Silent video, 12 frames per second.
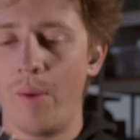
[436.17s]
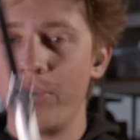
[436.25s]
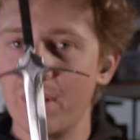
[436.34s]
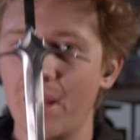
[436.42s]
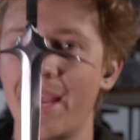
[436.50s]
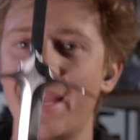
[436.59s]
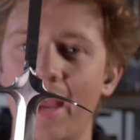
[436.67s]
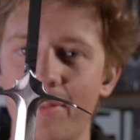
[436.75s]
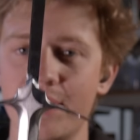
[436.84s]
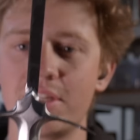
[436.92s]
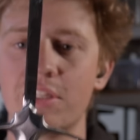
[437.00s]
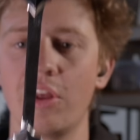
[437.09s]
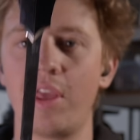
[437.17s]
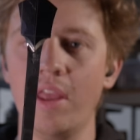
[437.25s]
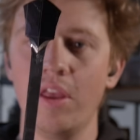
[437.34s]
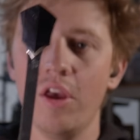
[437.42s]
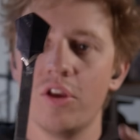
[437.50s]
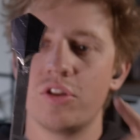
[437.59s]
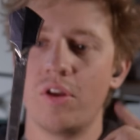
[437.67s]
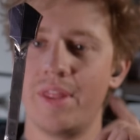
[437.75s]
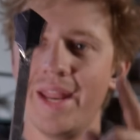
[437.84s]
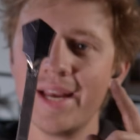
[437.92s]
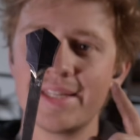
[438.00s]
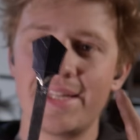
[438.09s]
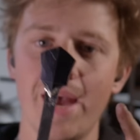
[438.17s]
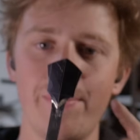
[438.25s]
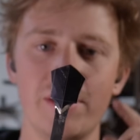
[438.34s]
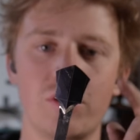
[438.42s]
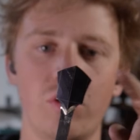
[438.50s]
I'm really liking how this is looking. So the next step is